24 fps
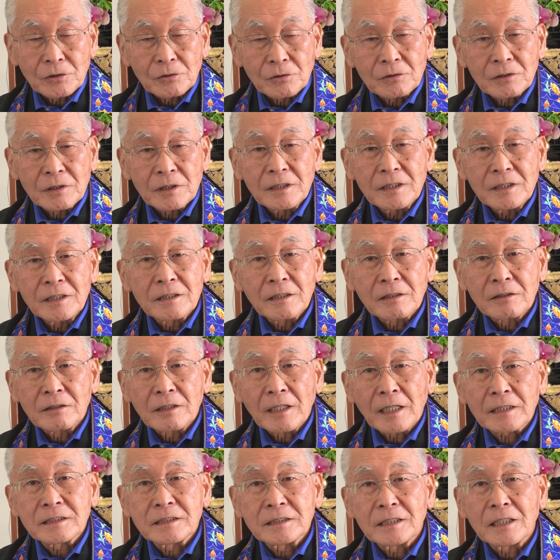So in the
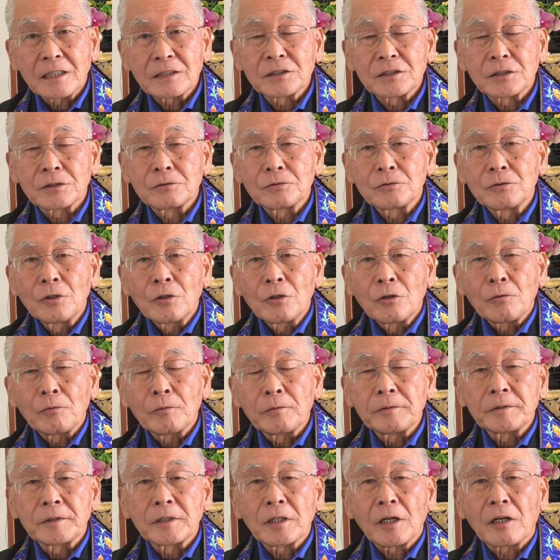next session,
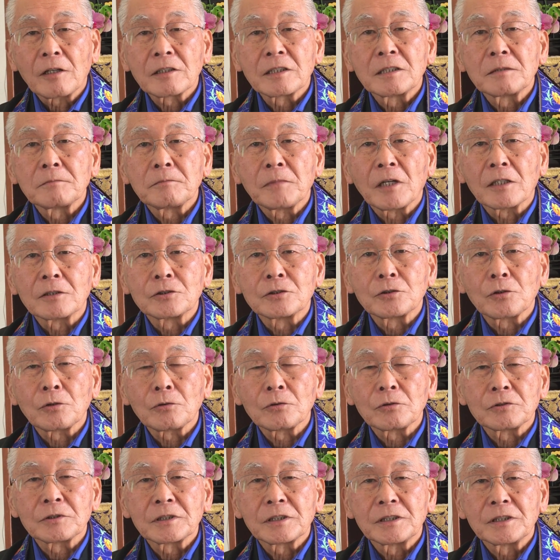we'll be talking about
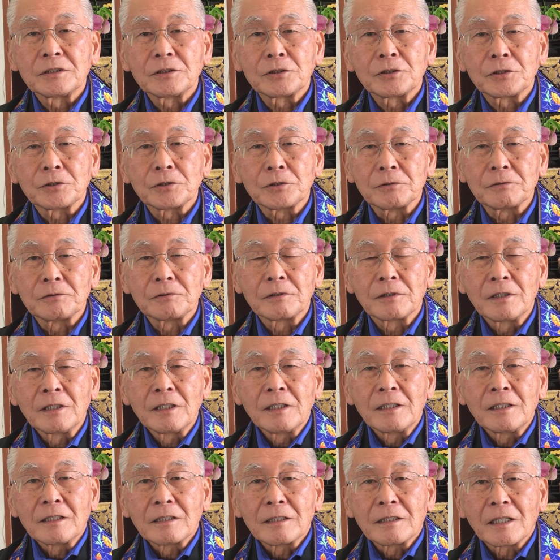Jodo Shinshu,
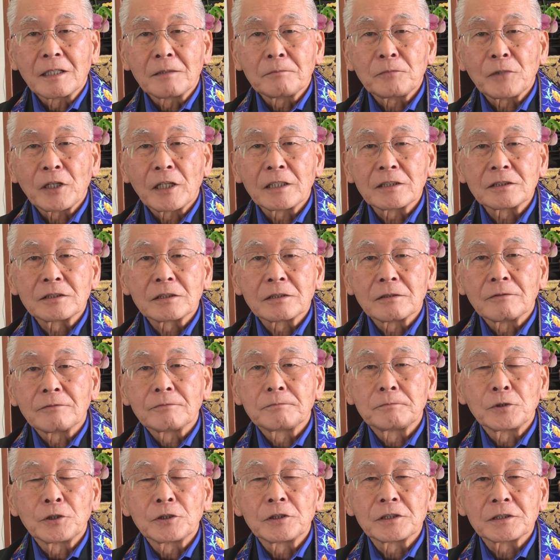that branch
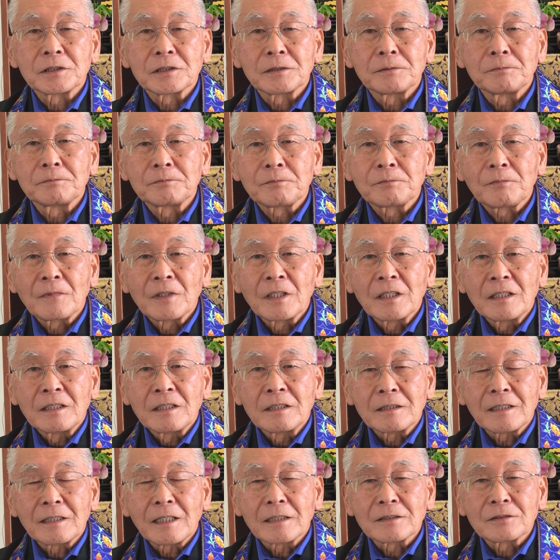of Buddhism
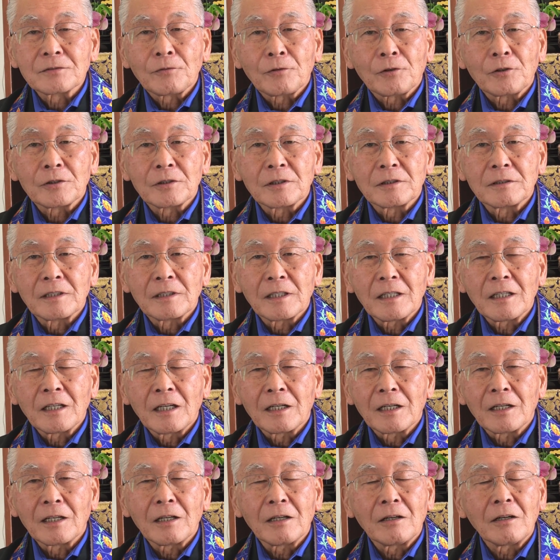that's for the
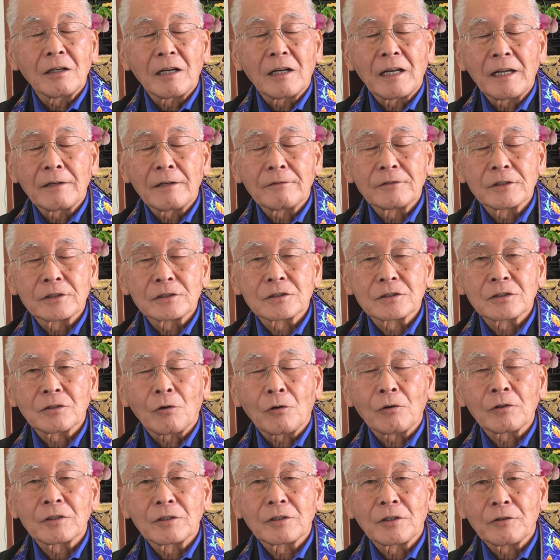uh, average,
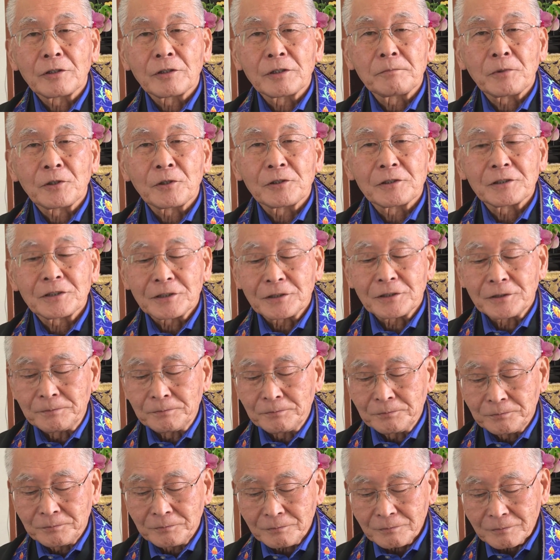ordinary
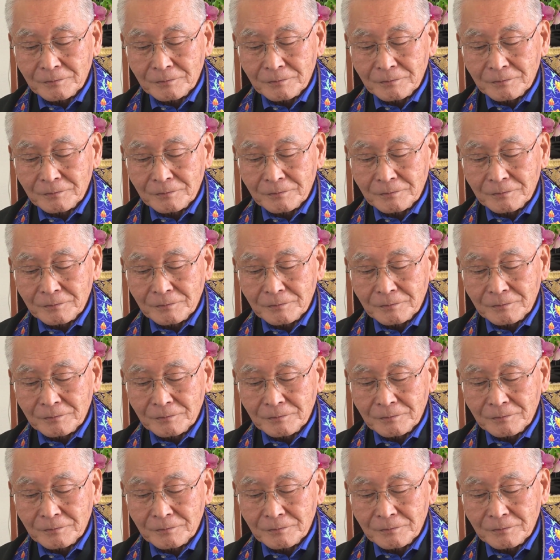person,